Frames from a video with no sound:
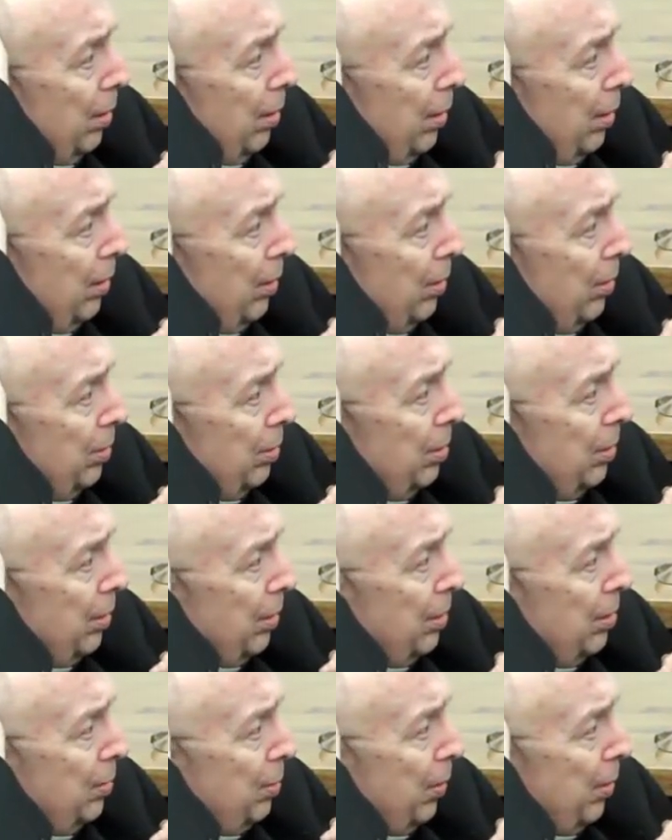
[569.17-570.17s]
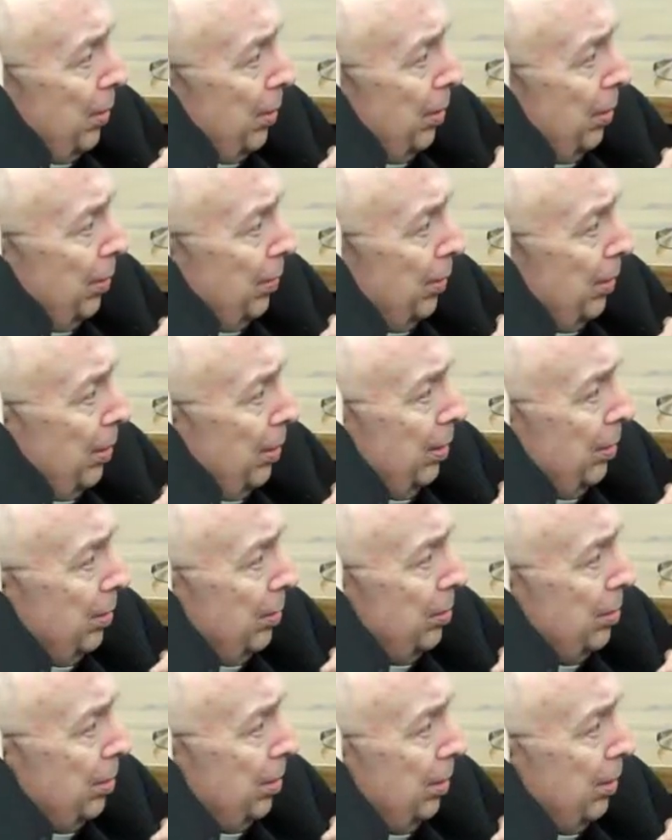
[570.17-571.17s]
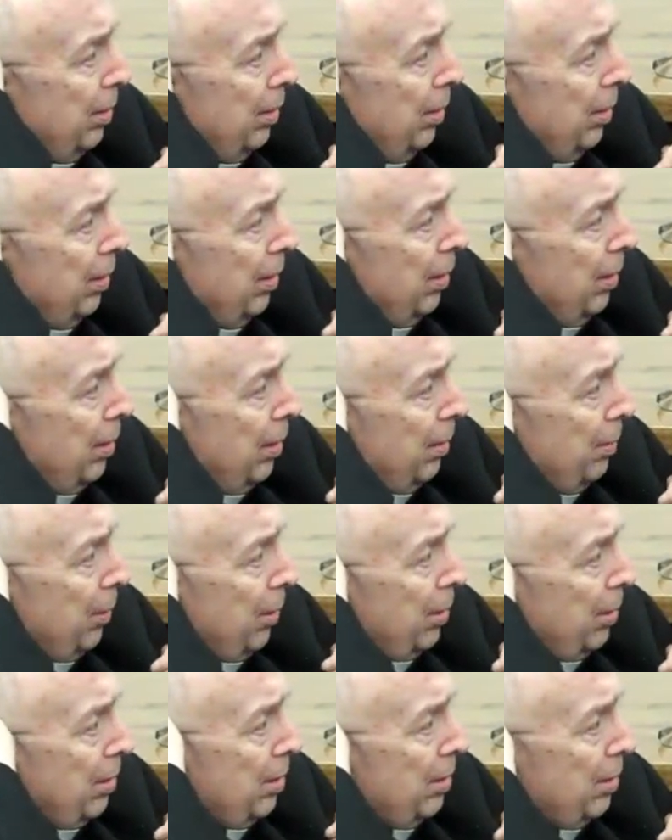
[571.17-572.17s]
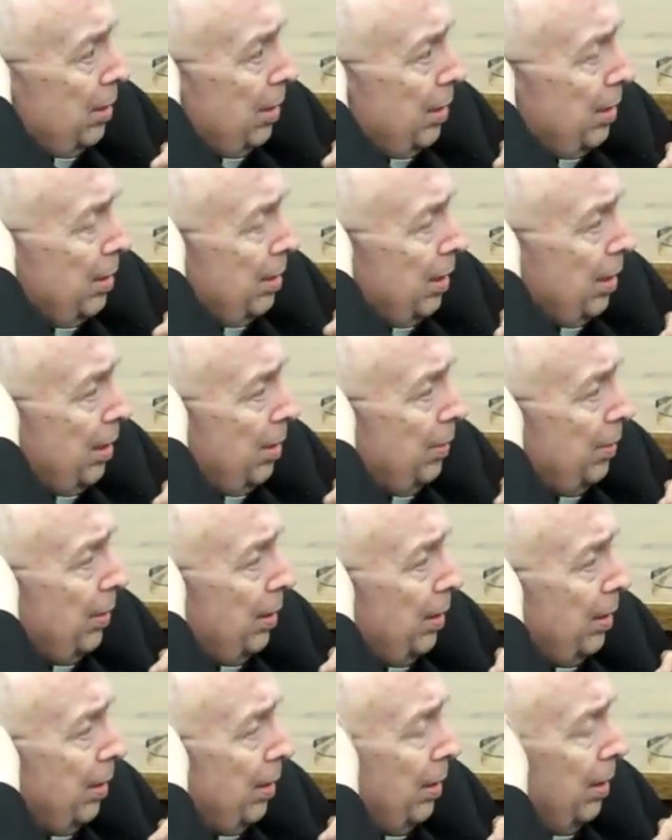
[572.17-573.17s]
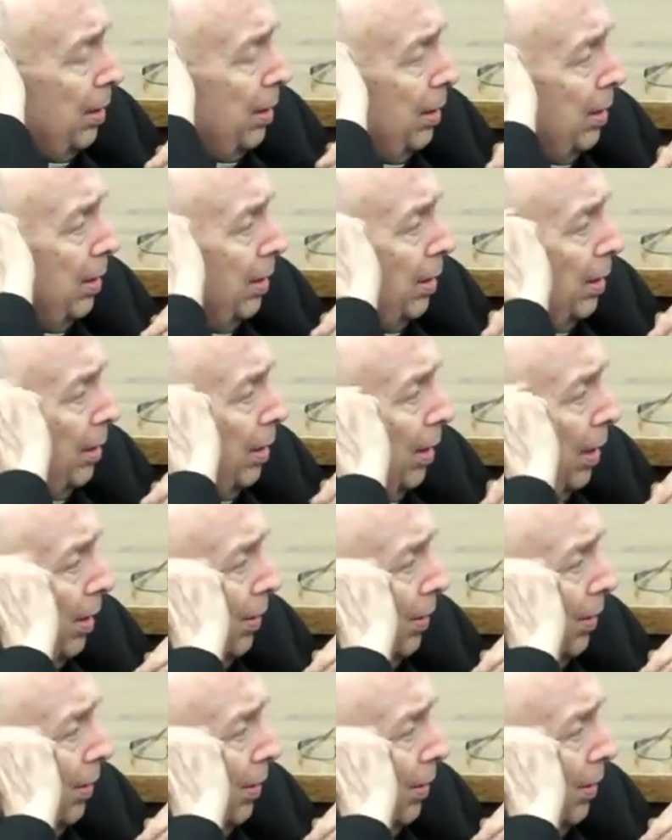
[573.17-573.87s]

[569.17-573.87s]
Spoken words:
the liturgy, the spirit of the liturgy. Because he says everything I